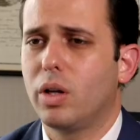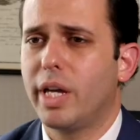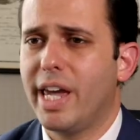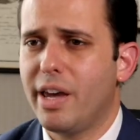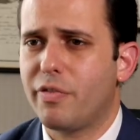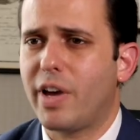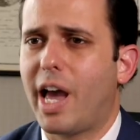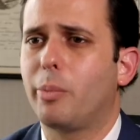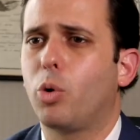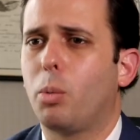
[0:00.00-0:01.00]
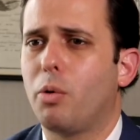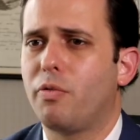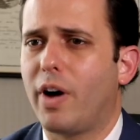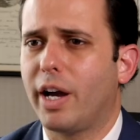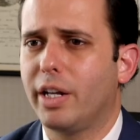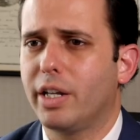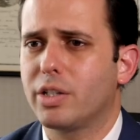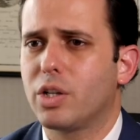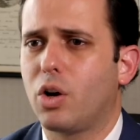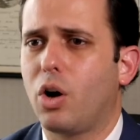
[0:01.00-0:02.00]
If abnormal
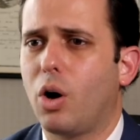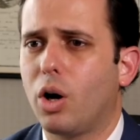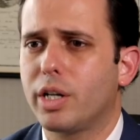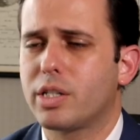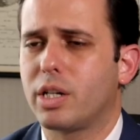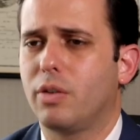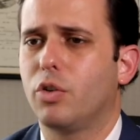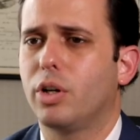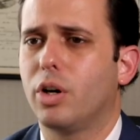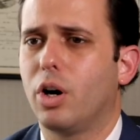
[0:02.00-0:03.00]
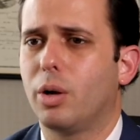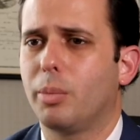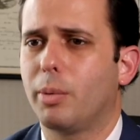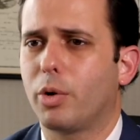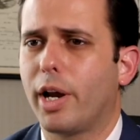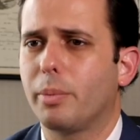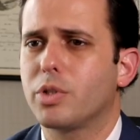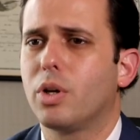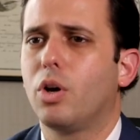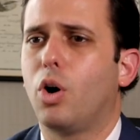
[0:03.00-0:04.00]
findings are discovered on mammograms,
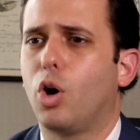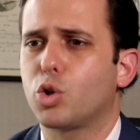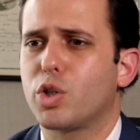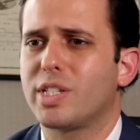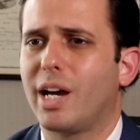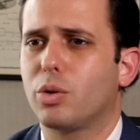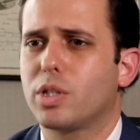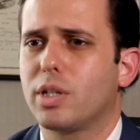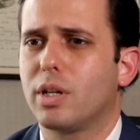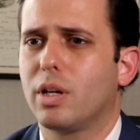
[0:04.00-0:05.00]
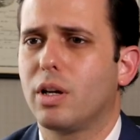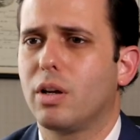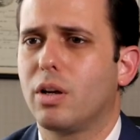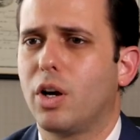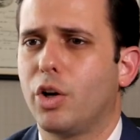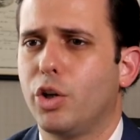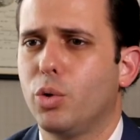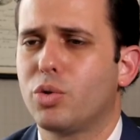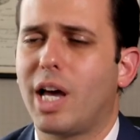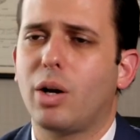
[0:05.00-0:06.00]
ultrasounds are
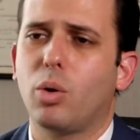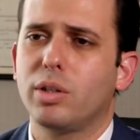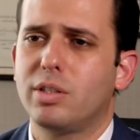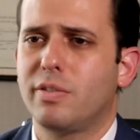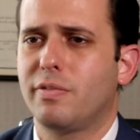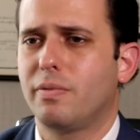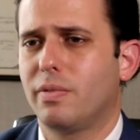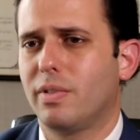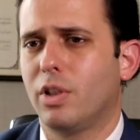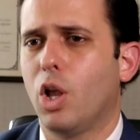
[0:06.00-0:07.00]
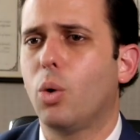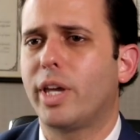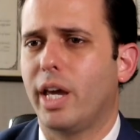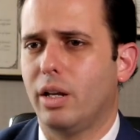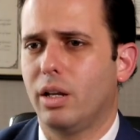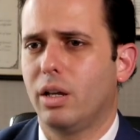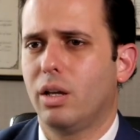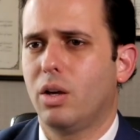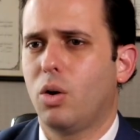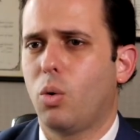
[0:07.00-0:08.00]
used not only to locate
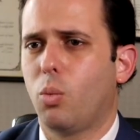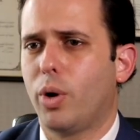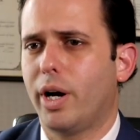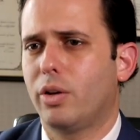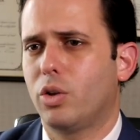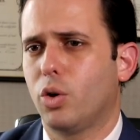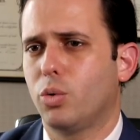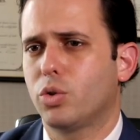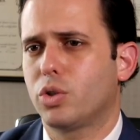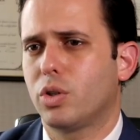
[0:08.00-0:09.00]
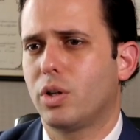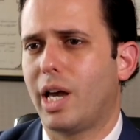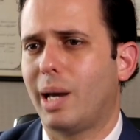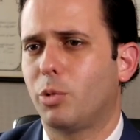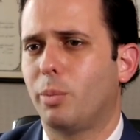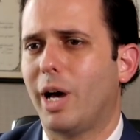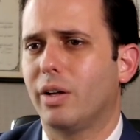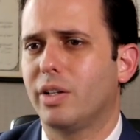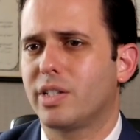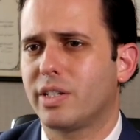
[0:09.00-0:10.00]
where those
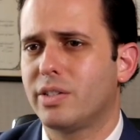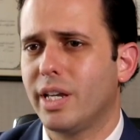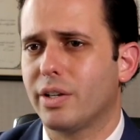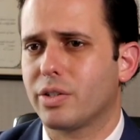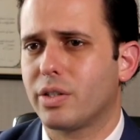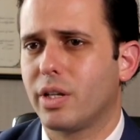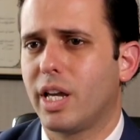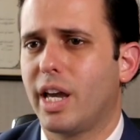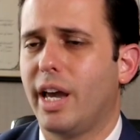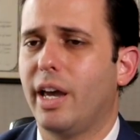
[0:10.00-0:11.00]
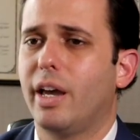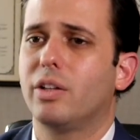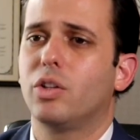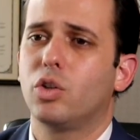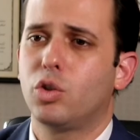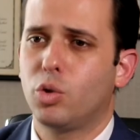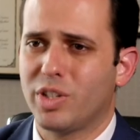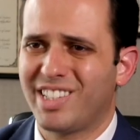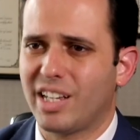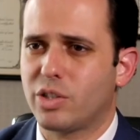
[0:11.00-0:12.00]
abnormalities exist and to
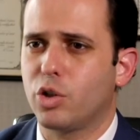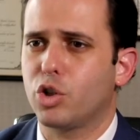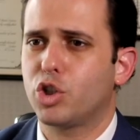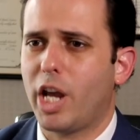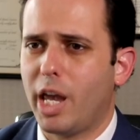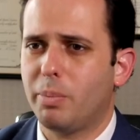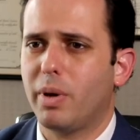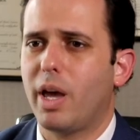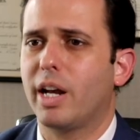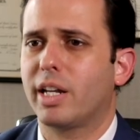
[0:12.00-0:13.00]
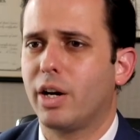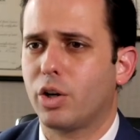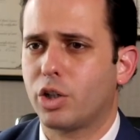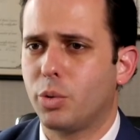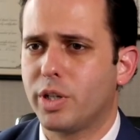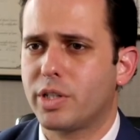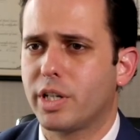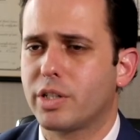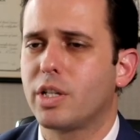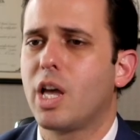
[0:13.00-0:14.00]
assess their shape and
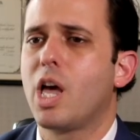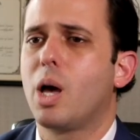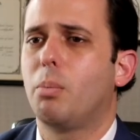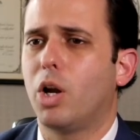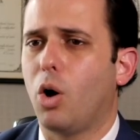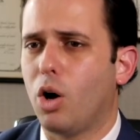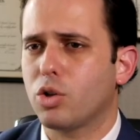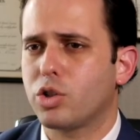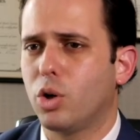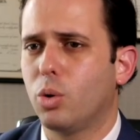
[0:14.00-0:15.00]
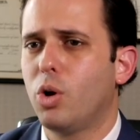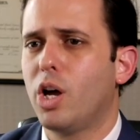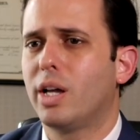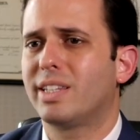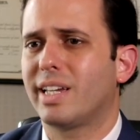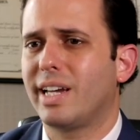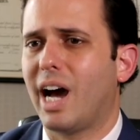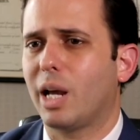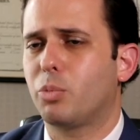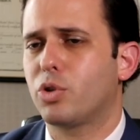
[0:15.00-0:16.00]
characteristics, but also to
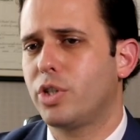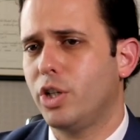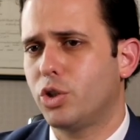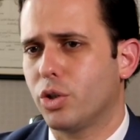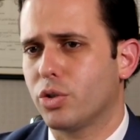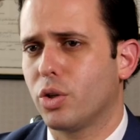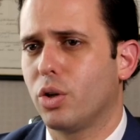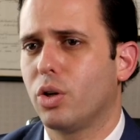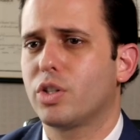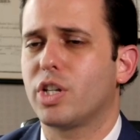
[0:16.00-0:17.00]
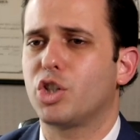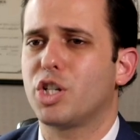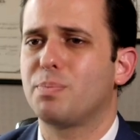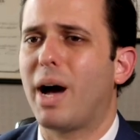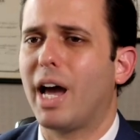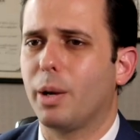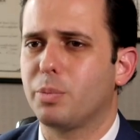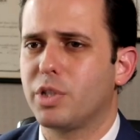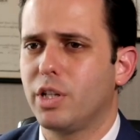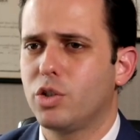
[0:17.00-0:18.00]
guide procedures such as
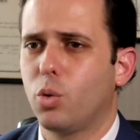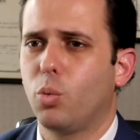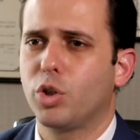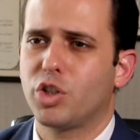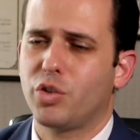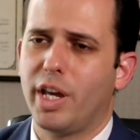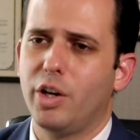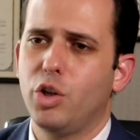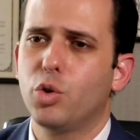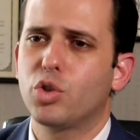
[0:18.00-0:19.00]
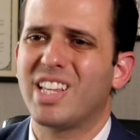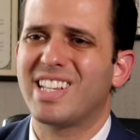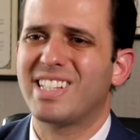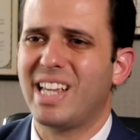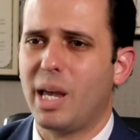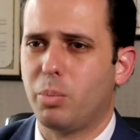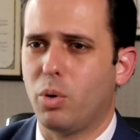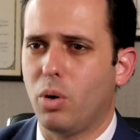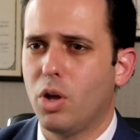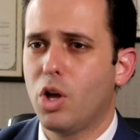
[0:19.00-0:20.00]
biopsies, which are then used to
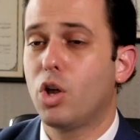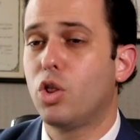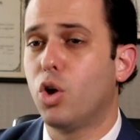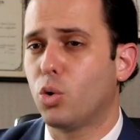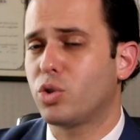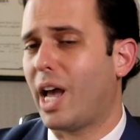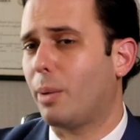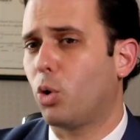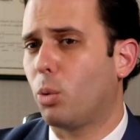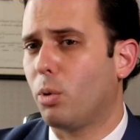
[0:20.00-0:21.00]
sample those abnormal